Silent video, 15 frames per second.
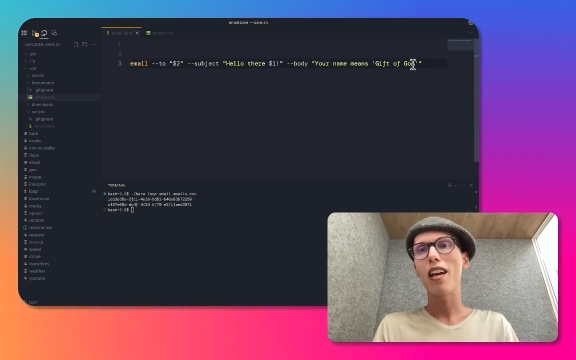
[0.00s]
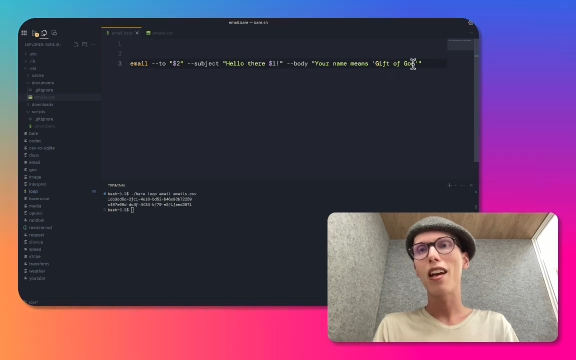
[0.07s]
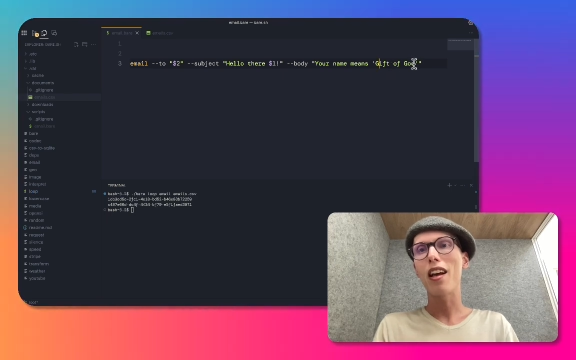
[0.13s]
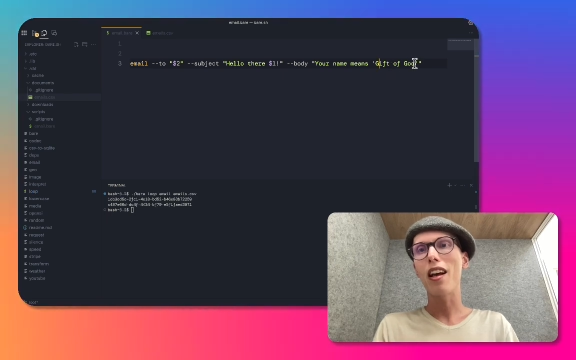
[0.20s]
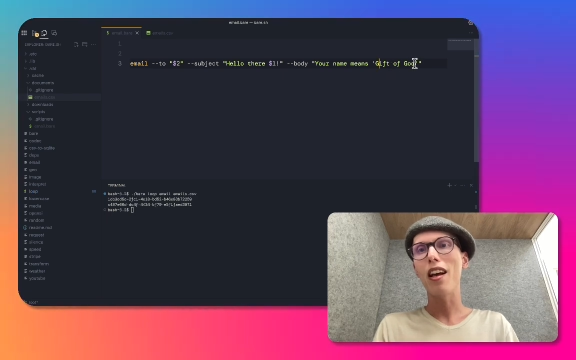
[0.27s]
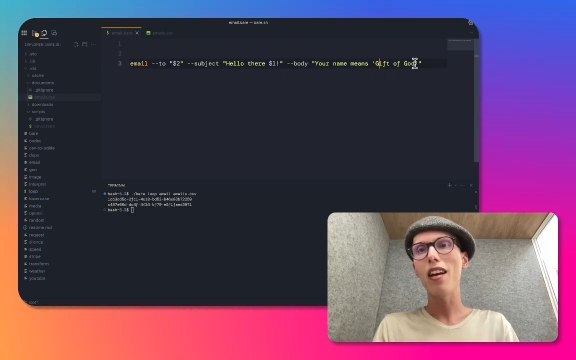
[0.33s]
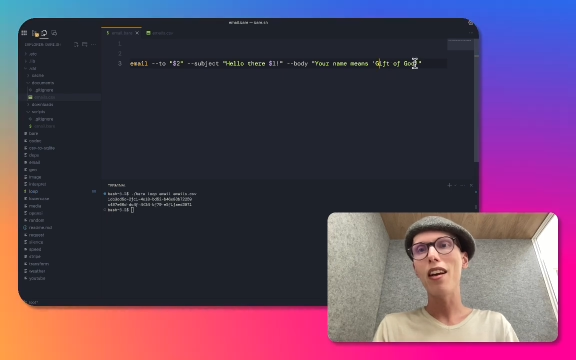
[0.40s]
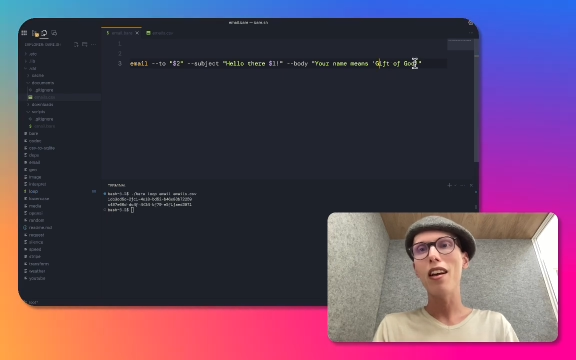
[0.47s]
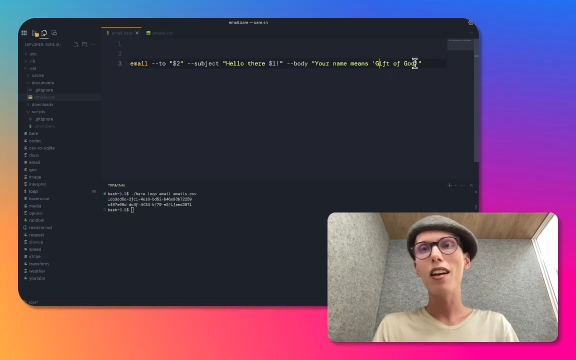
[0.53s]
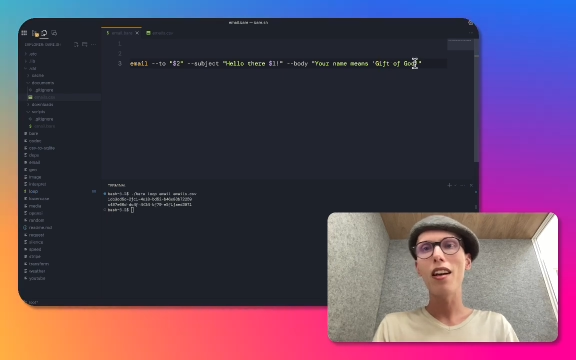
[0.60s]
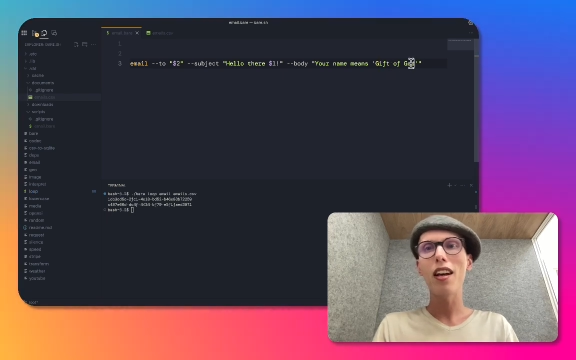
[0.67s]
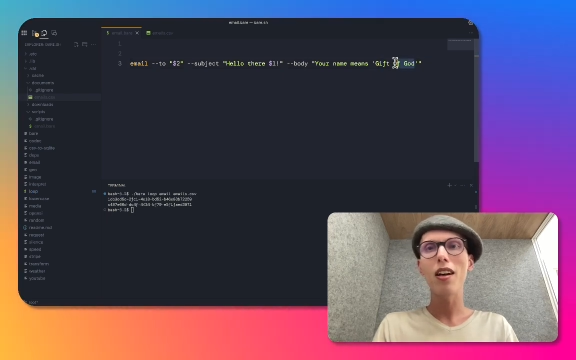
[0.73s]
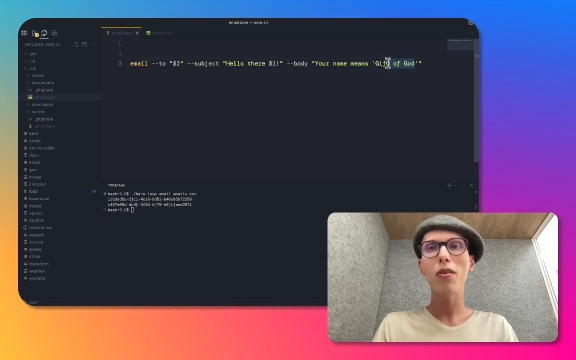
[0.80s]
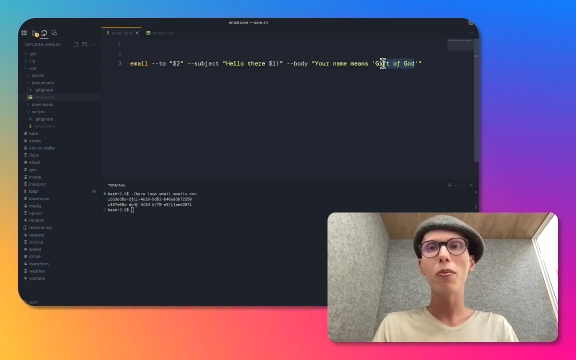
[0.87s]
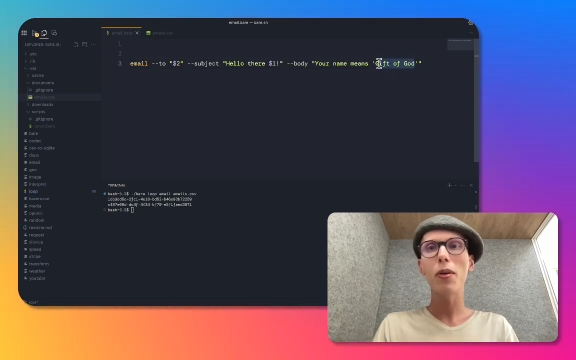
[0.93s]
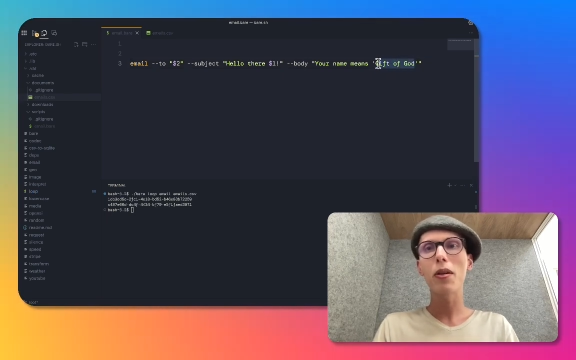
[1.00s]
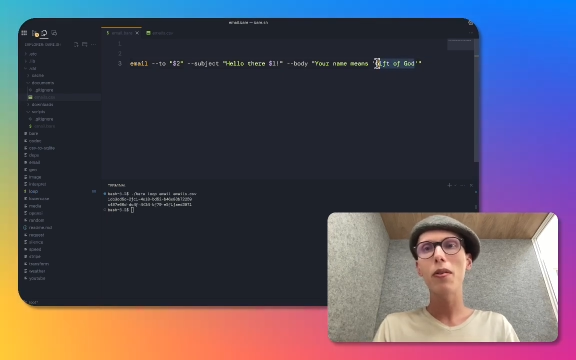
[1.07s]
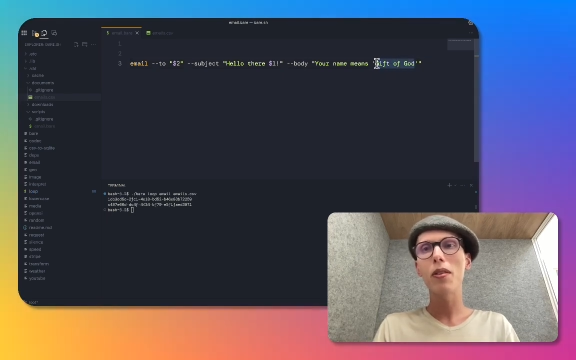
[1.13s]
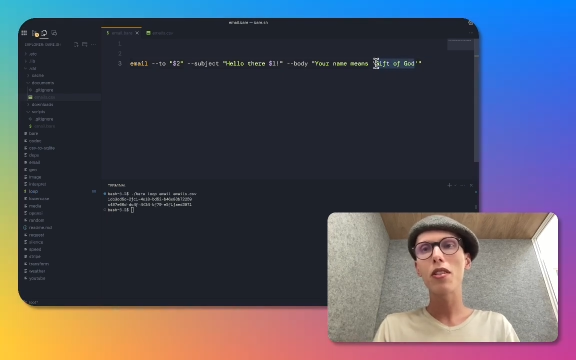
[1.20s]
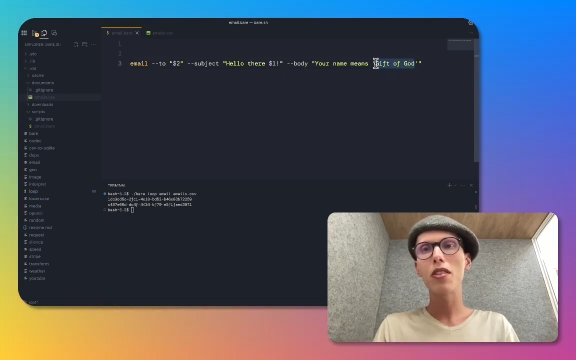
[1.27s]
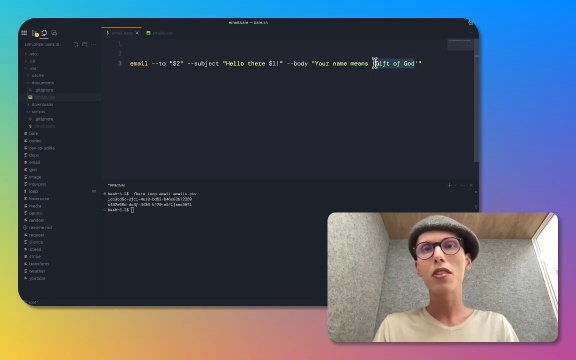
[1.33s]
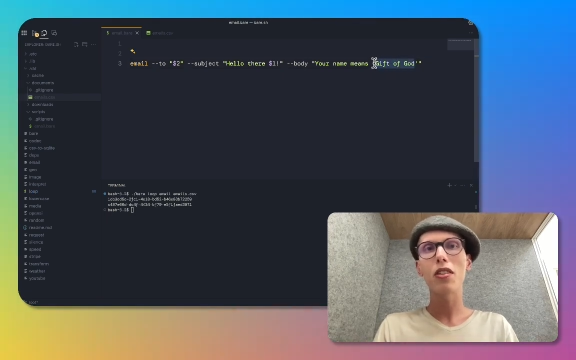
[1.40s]
how are we
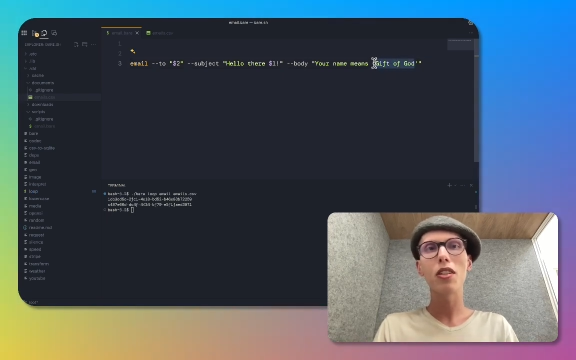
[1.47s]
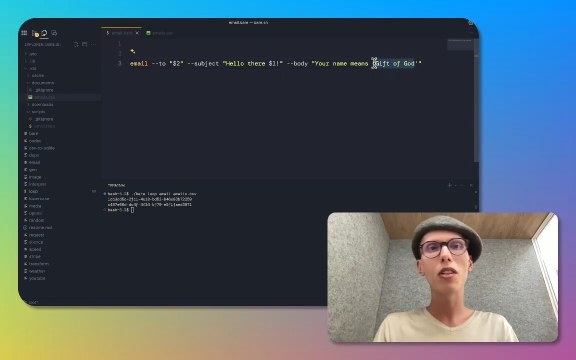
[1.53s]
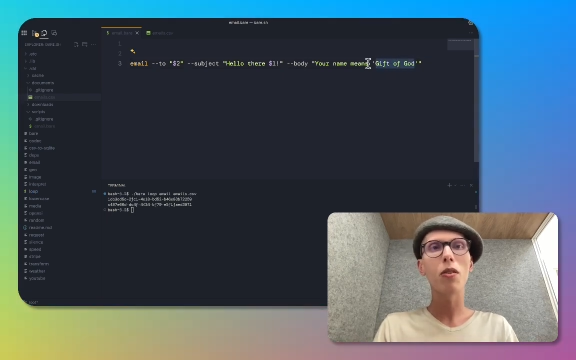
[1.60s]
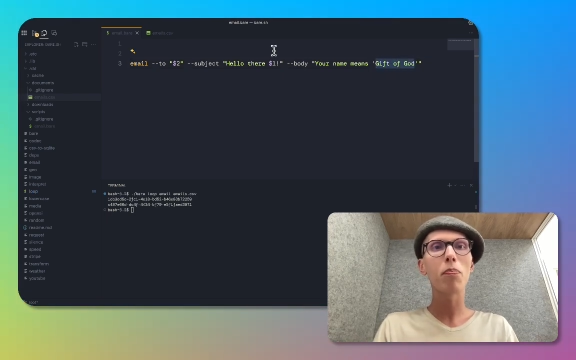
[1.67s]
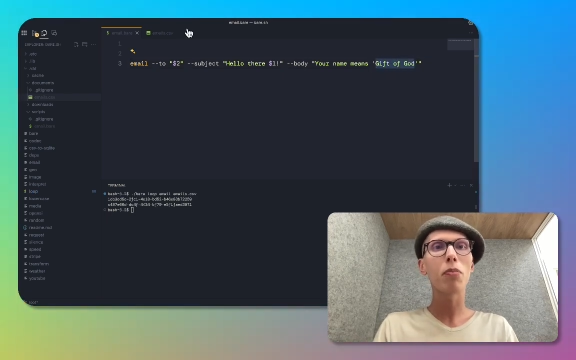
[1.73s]
going to,